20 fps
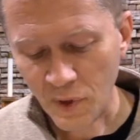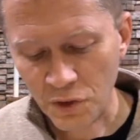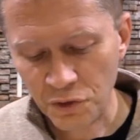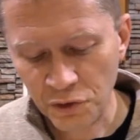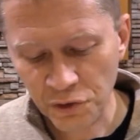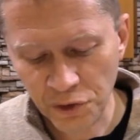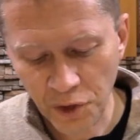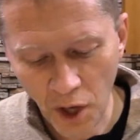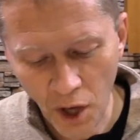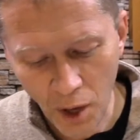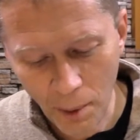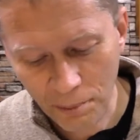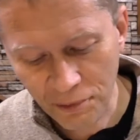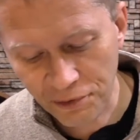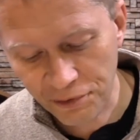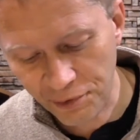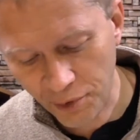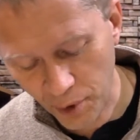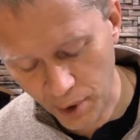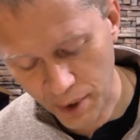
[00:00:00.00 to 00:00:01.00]
Psalm
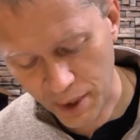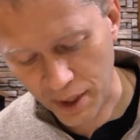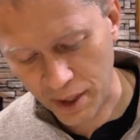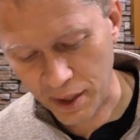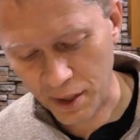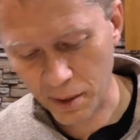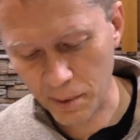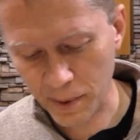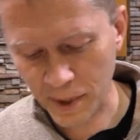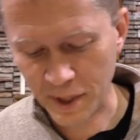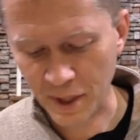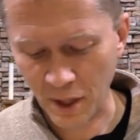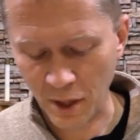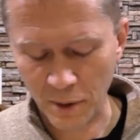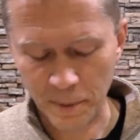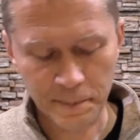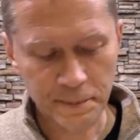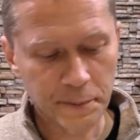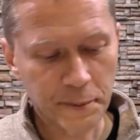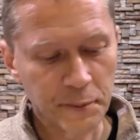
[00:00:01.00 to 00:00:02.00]
40, here we
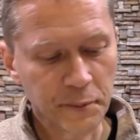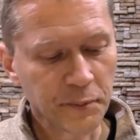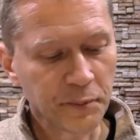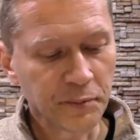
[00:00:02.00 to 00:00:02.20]
go.